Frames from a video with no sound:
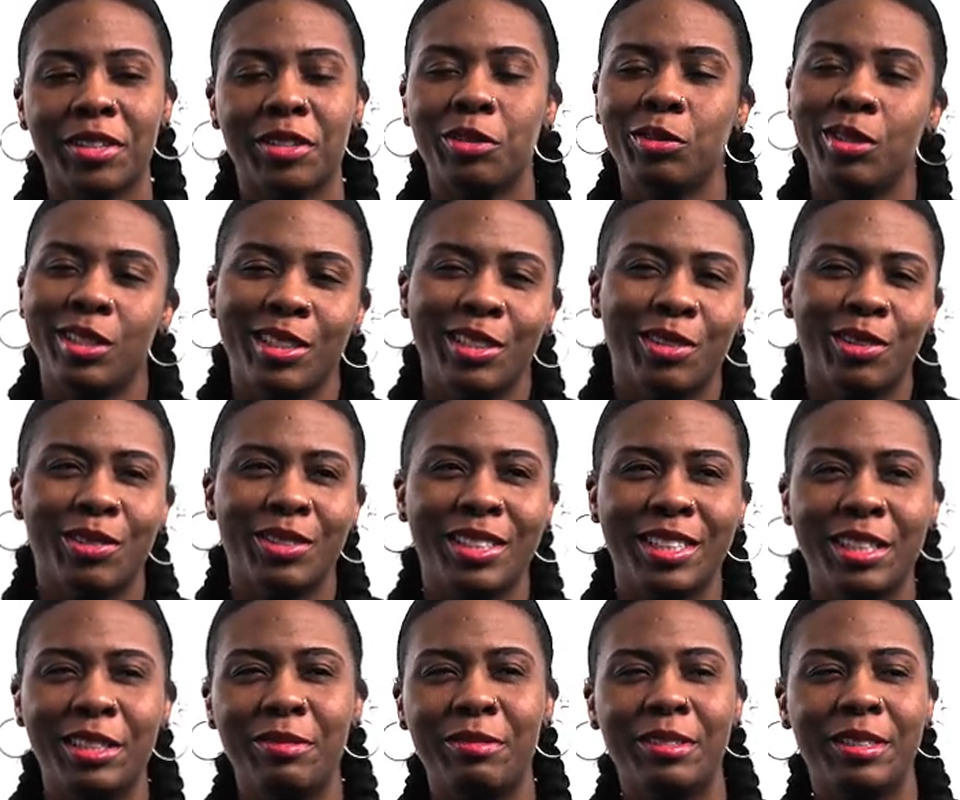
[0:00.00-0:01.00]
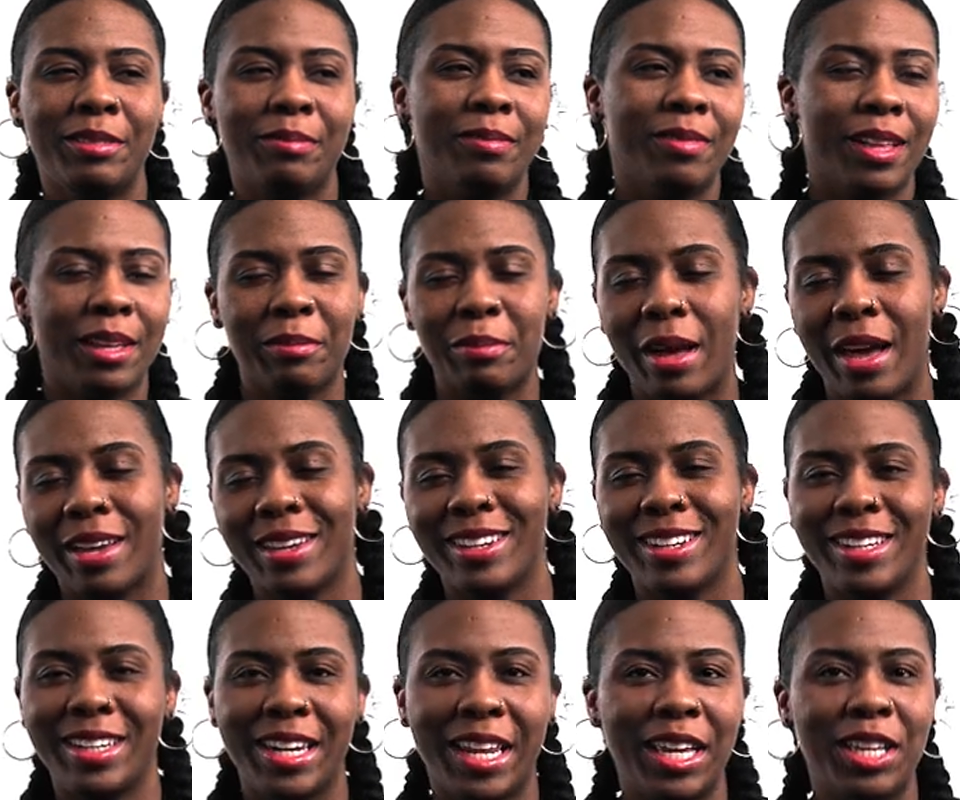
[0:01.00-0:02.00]
you see on TV like back in
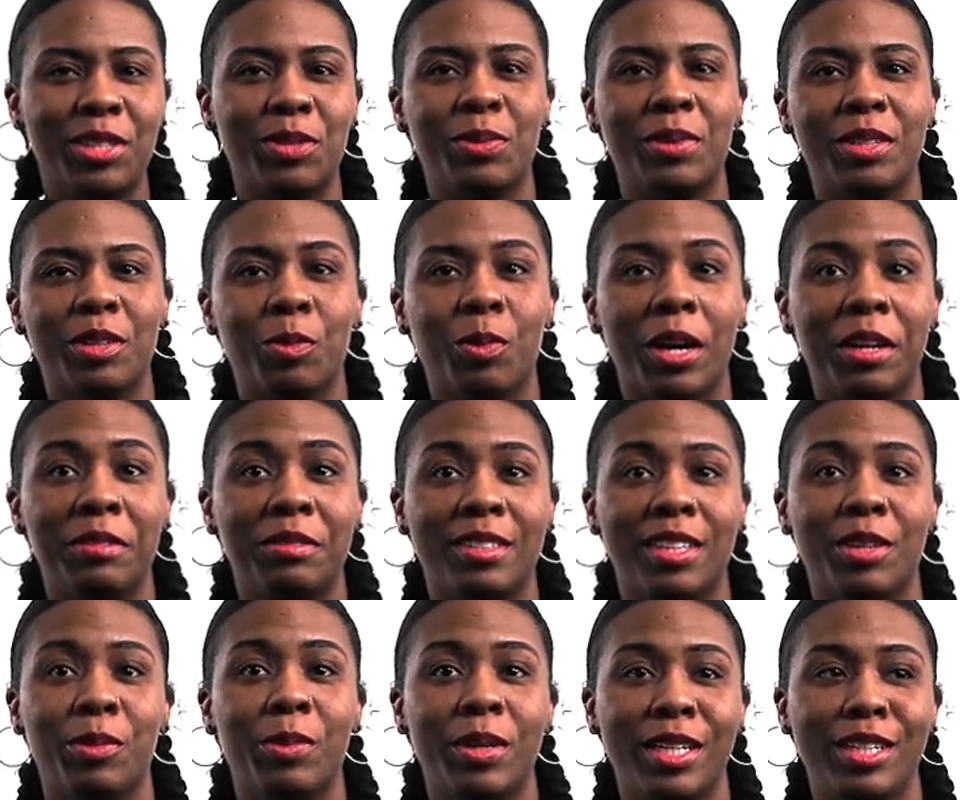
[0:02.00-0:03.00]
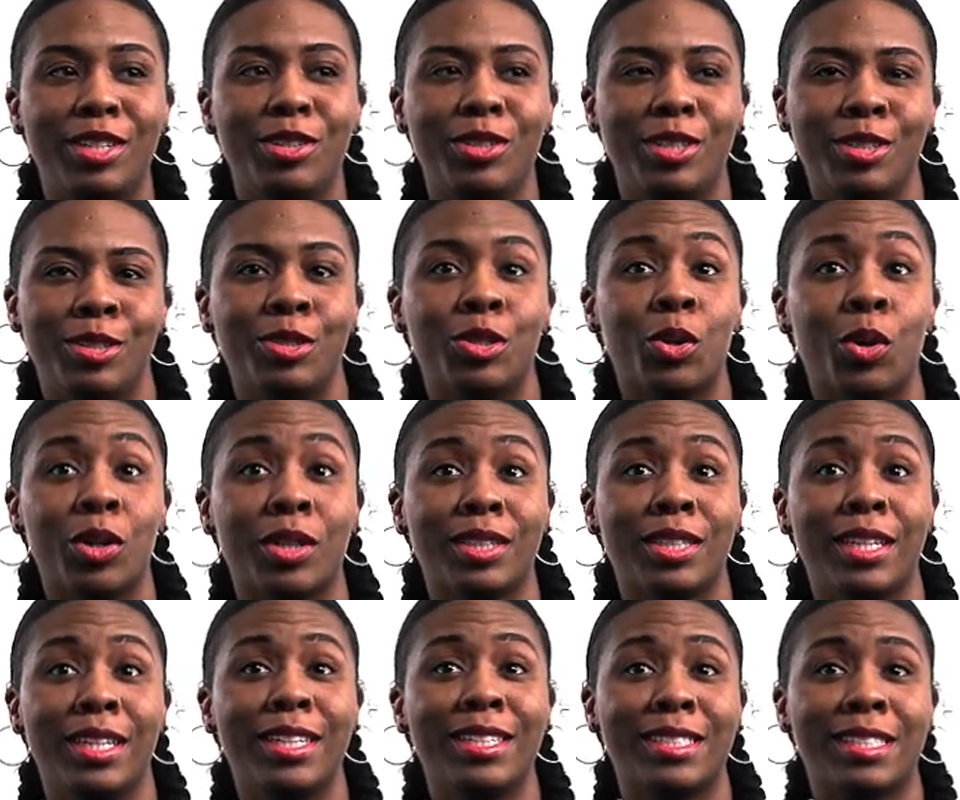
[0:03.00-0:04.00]
the days when the wife say we need to talk,
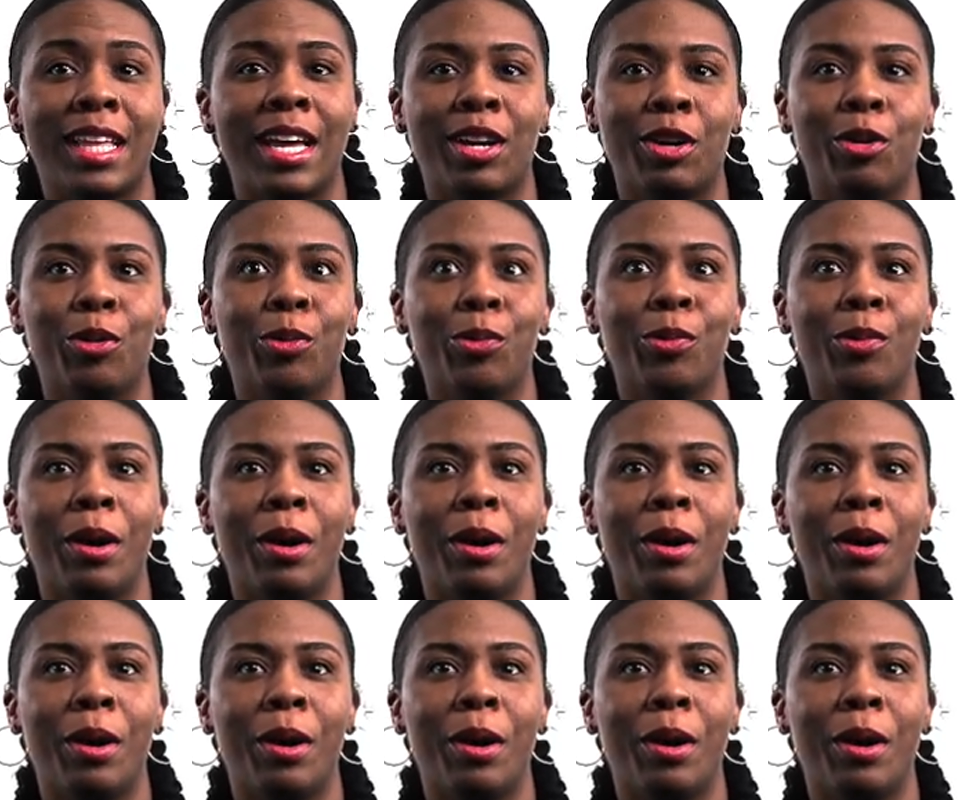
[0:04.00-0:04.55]
then it's like, oh,